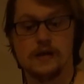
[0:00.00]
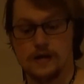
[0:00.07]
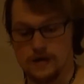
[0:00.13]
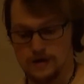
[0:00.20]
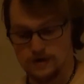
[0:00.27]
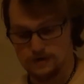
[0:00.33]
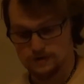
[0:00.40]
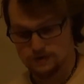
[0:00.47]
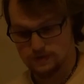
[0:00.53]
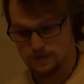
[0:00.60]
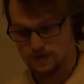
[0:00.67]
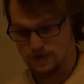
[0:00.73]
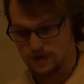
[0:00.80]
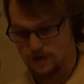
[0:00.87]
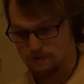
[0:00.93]
And
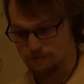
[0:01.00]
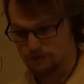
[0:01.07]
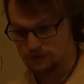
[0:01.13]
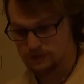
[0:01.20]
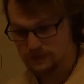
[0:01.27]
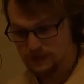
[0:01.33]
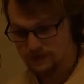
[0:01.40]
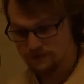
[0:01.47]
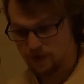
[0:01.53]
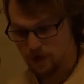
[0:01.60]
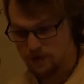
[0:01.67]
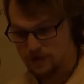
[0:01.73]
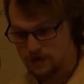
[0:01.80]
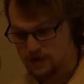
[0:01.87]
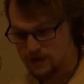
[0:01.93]
I believe on
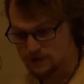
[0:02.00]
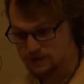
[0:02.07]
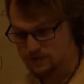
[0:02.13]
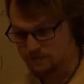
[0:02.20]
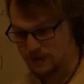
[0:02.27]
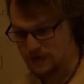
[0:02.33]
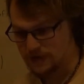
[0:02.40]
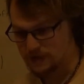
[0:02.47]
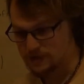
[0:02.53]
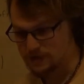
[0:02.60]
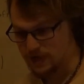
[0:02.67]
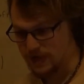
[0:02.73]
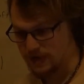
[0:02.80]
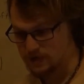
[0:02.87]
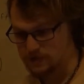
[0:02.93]
the next page
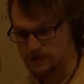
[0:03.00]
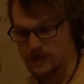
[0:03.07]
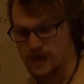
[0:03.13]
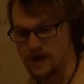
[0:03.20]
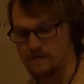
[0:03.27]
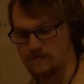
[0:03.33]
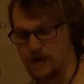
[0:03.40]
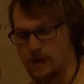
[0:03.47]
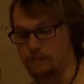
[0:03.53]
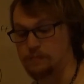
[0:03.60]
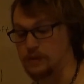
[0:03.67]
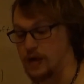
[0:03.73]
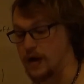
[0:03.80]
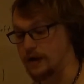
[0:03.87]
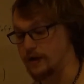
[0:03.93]
I actually have that
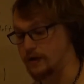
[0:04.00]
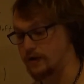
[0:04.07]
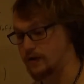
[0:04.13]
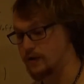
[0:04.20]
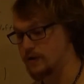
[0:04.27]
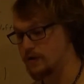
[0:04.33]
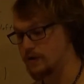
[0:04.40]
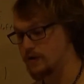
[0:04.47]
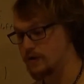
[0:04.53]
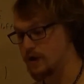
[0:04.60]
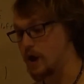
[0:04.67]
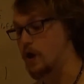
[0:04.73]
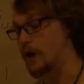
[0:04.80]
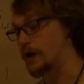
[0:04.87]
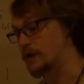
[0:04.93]
plotted.
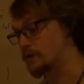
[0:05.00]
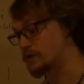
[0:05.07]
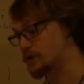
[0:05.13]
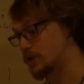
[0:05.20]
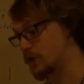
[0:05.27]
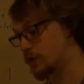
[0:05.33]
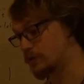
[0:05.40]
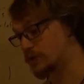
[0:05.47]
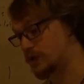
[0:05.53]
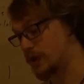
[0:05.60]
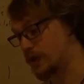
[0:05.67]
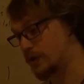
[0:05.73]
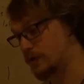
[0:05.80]
Oh, I used cosine.